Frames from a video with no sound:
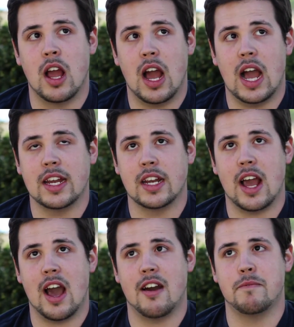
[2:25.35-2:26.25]
I didn't
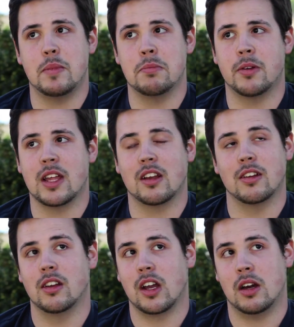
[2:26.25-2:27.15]
have people that I could
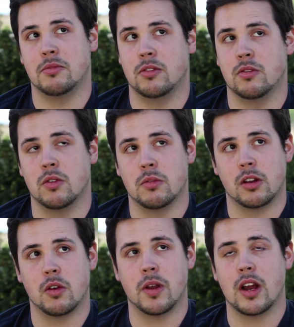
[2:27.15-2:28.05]
look up to who were
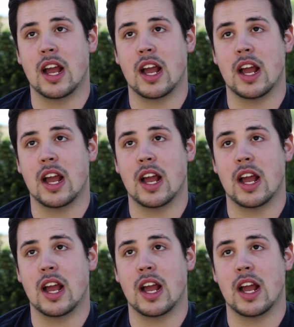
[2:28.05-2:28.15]
queer.